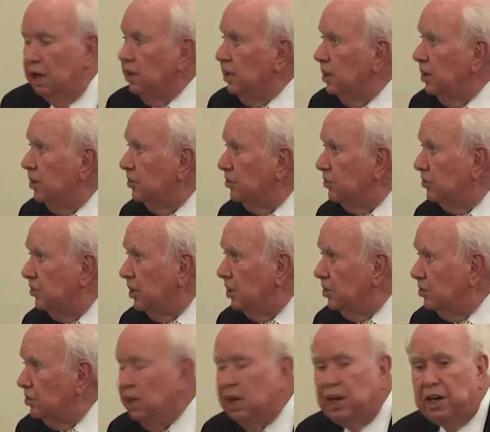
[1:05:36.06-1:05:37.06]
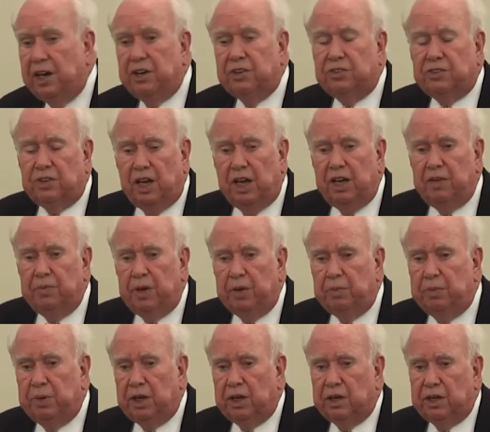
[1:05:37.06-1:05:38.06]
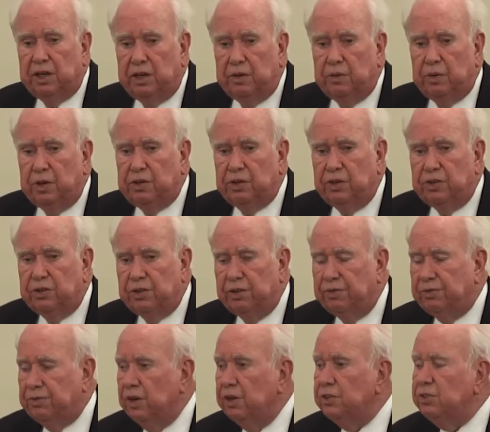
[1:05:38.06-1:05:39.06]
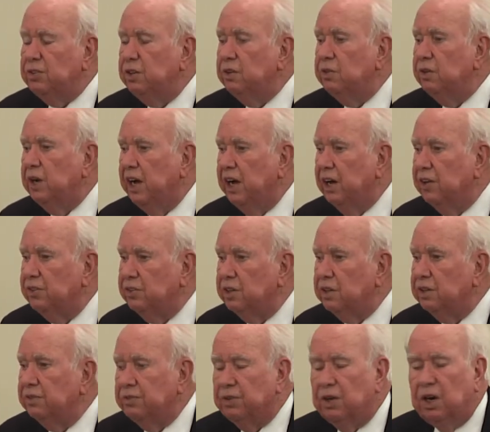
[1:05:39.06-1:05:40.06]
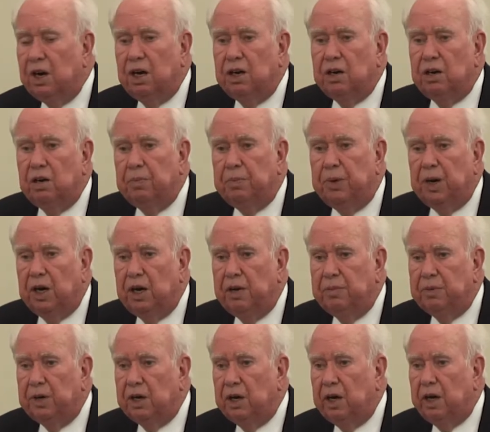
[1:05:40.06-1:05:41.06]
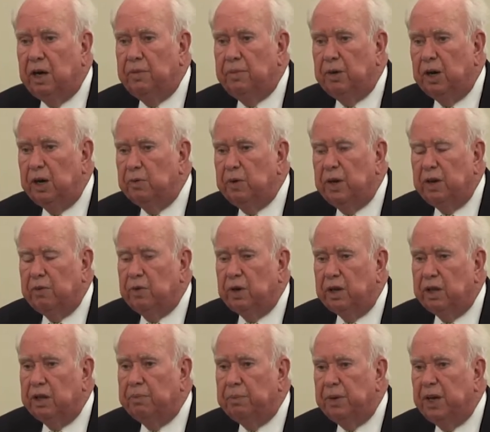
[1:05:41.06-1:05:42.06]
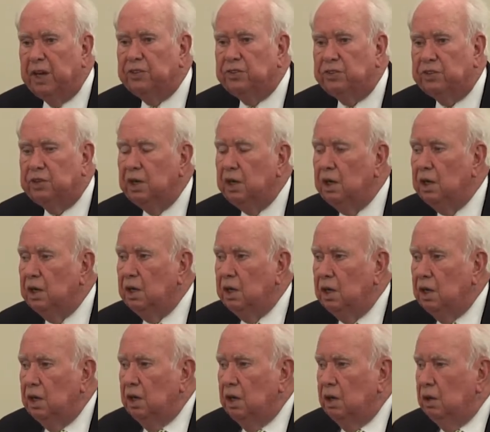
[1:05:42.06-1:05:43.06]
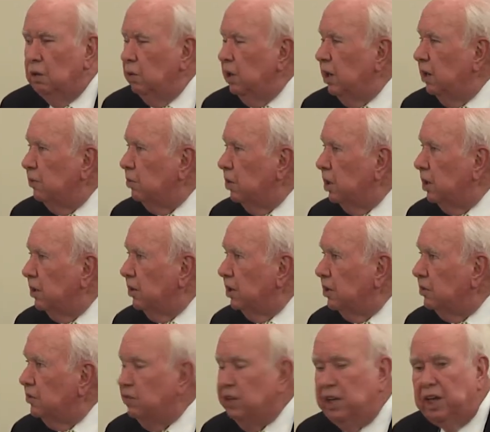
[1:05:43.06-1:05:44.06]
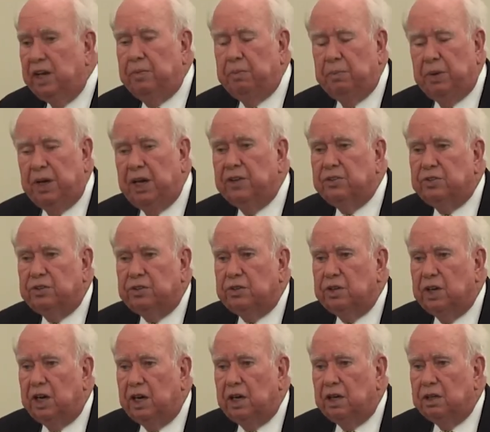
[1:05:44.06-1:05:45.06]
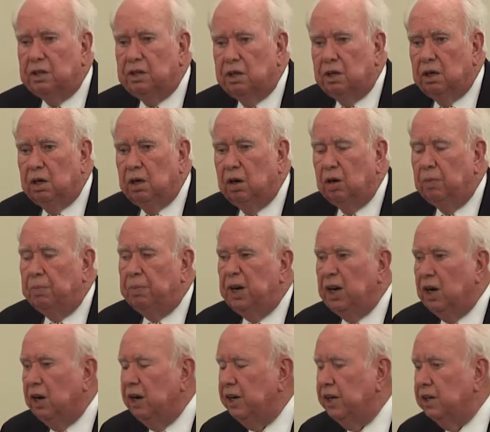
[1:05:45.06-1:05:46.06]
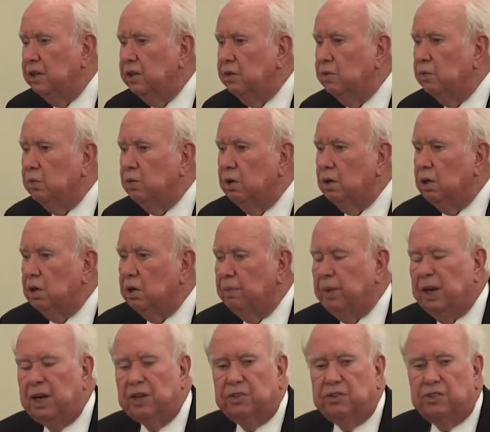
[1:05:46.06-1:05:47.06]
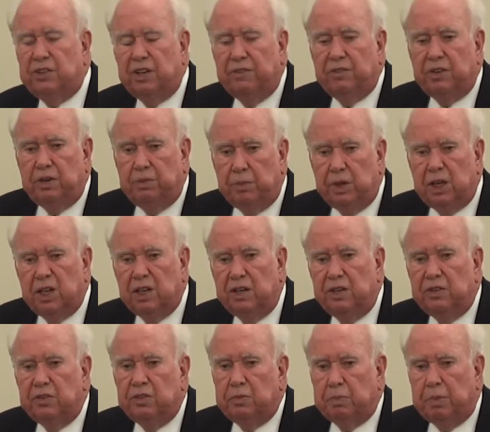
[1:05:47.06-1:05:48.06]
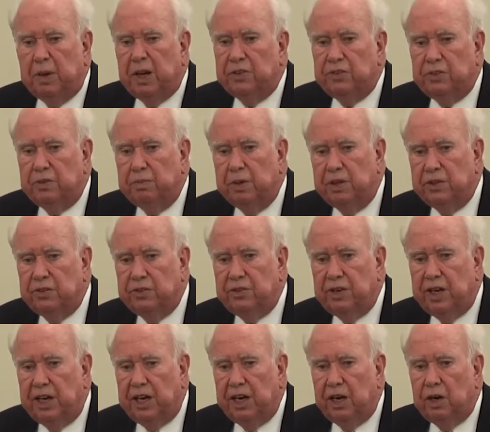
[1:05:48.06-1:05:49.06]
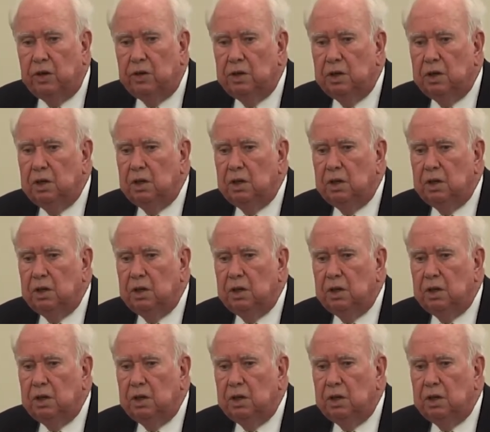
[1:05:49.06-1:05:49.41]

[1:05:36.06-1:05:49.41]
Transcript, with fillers: is the John S. Lehman building, which is the first new housing for our herbarium and library. We have one of the best, we have one of the 10 best herbaria in the world, about 7 million specimens now.